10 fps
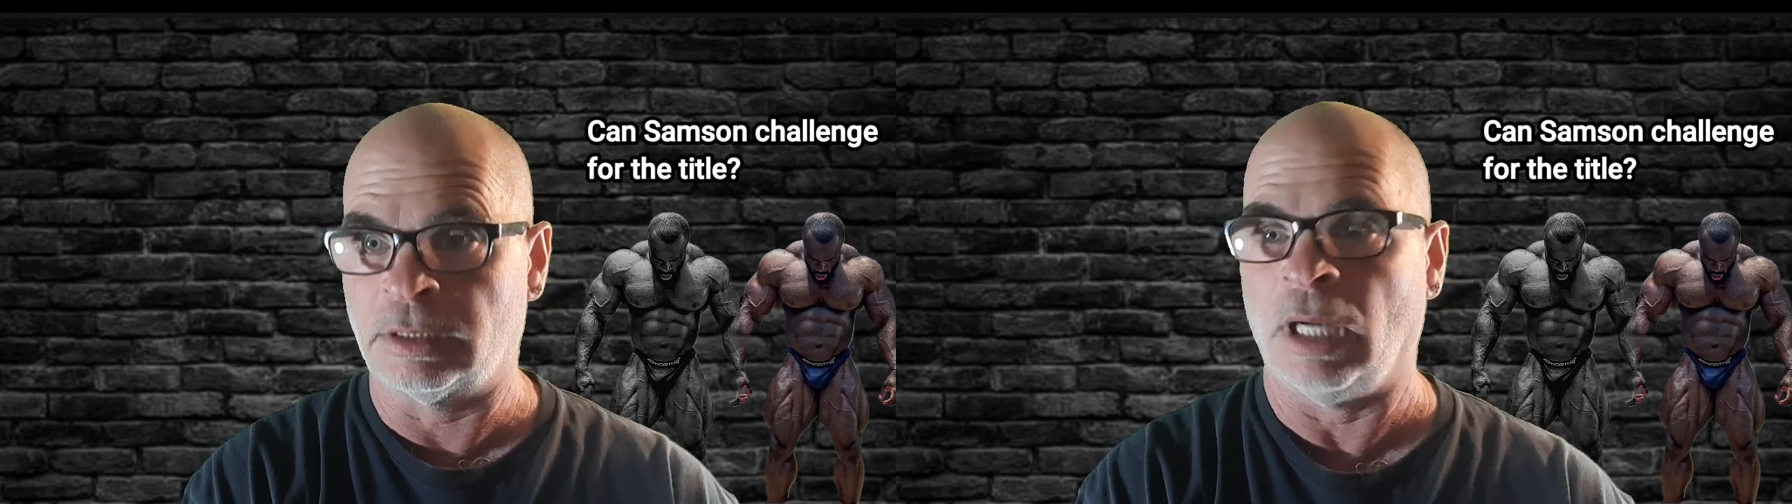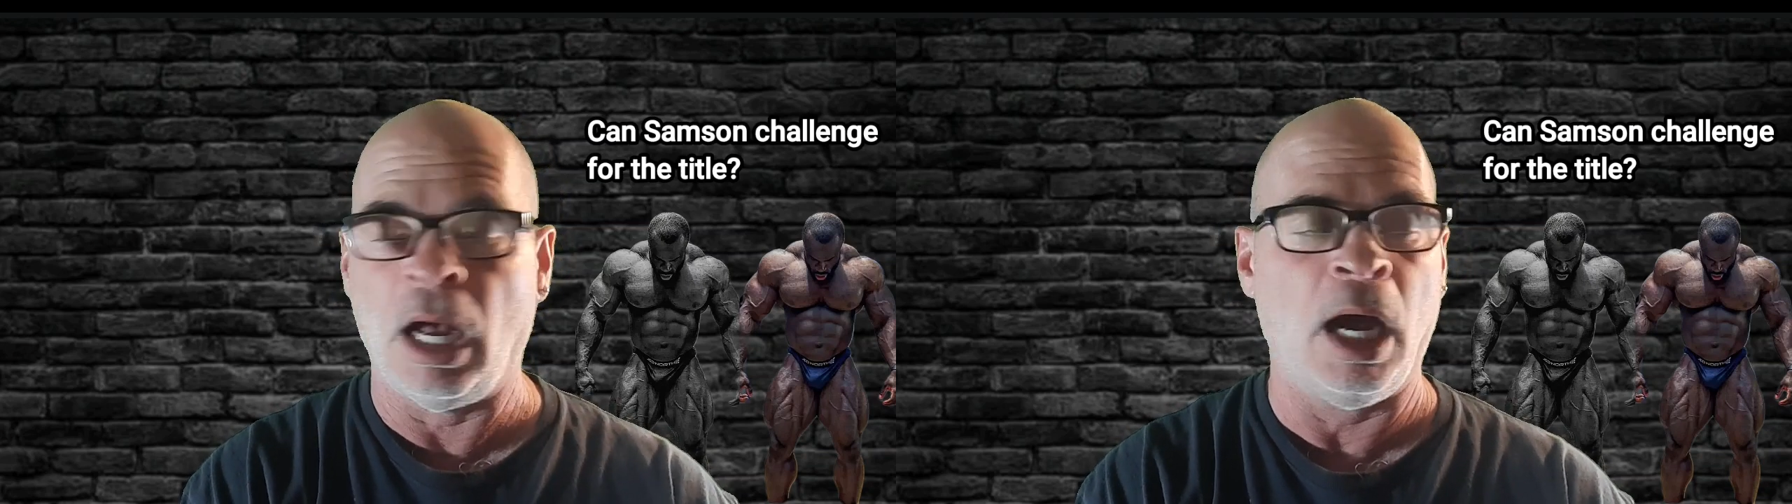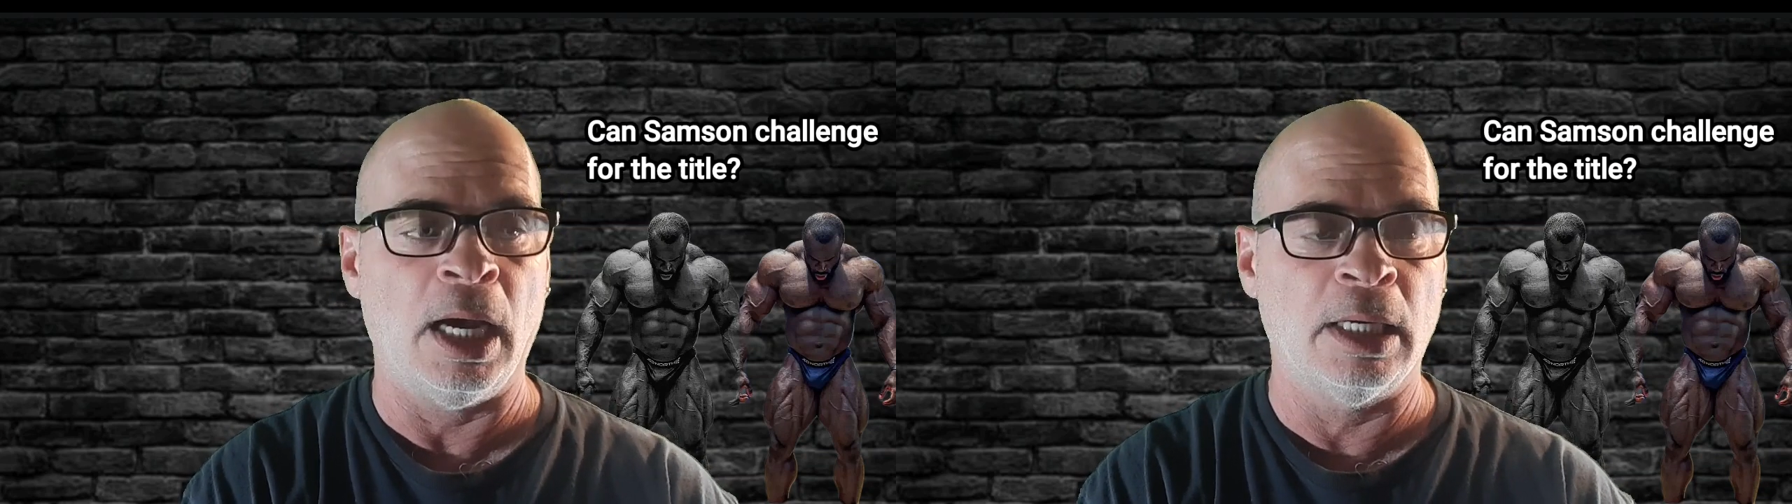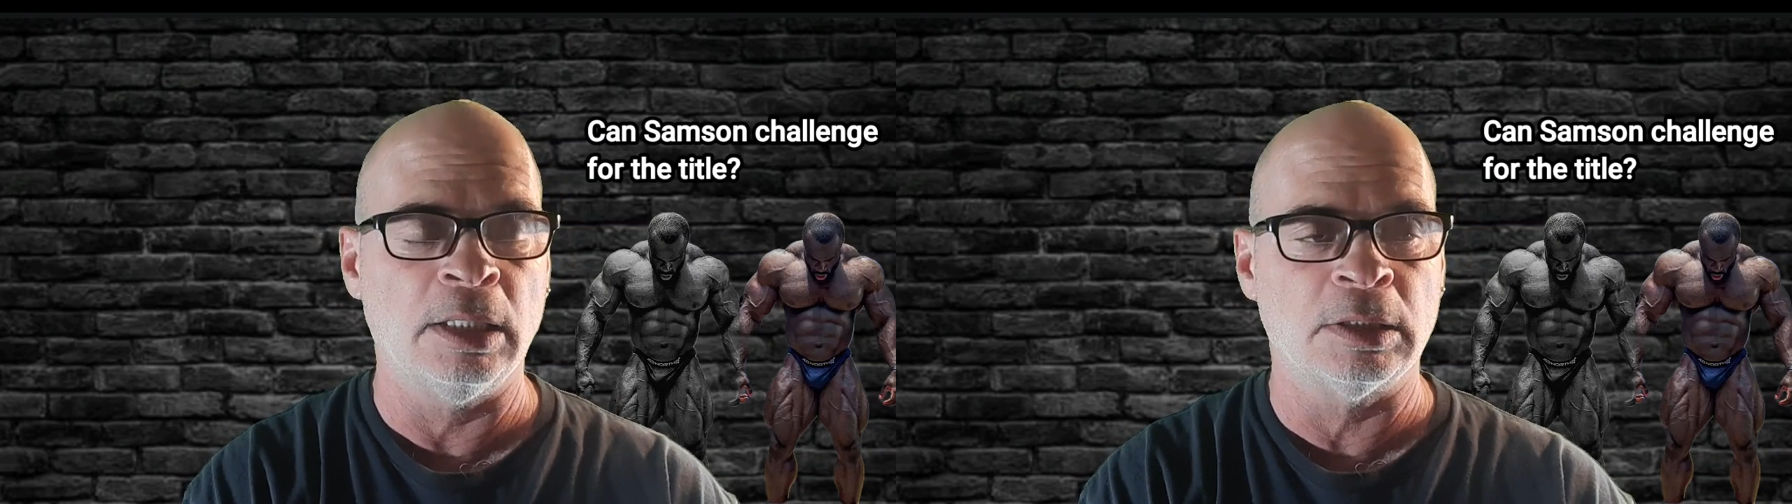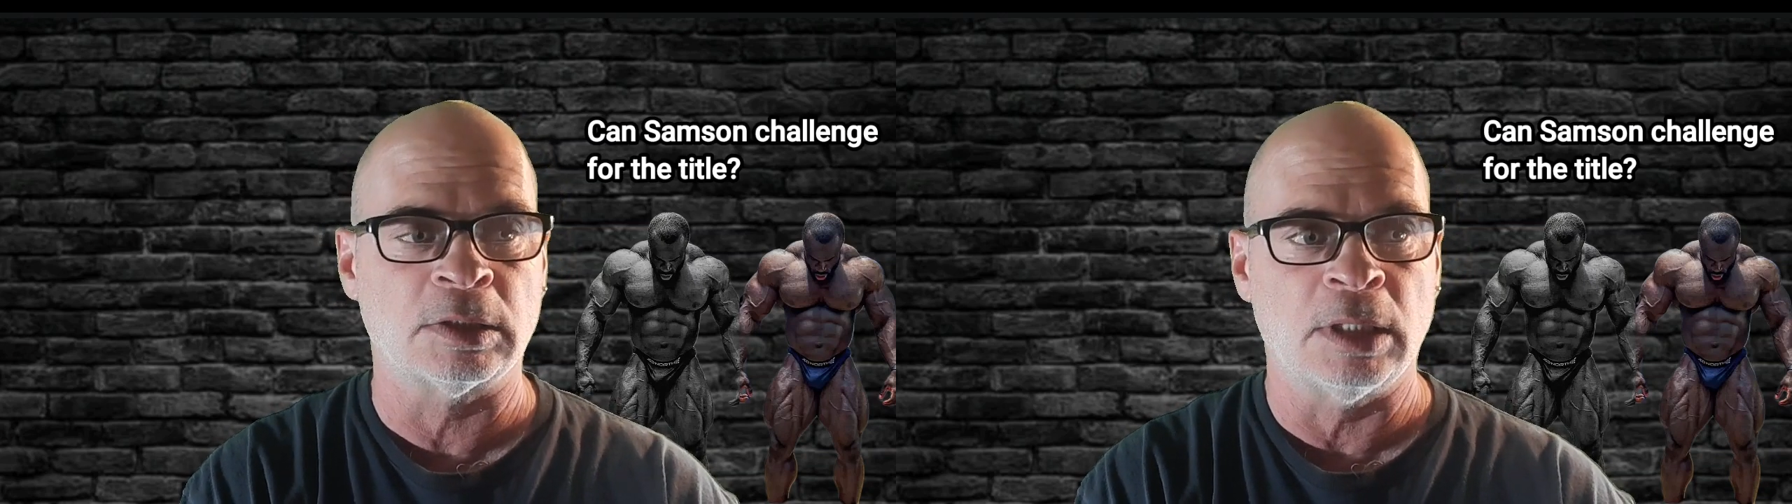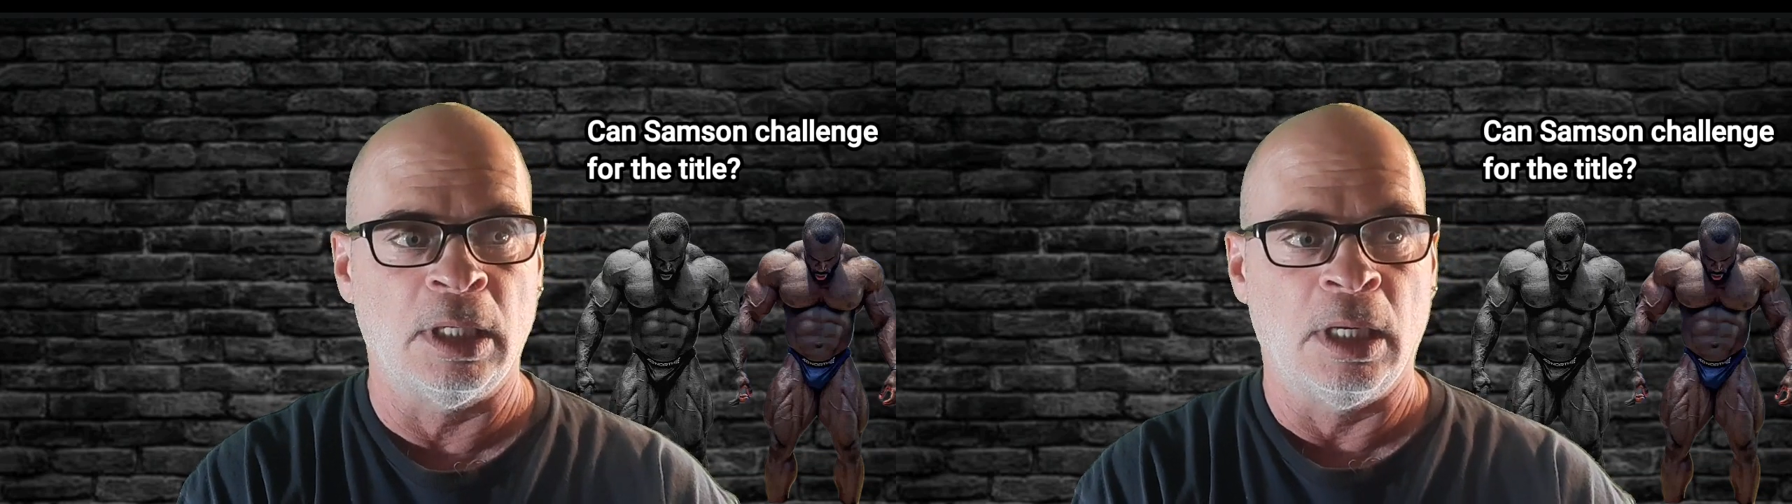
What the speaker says: size,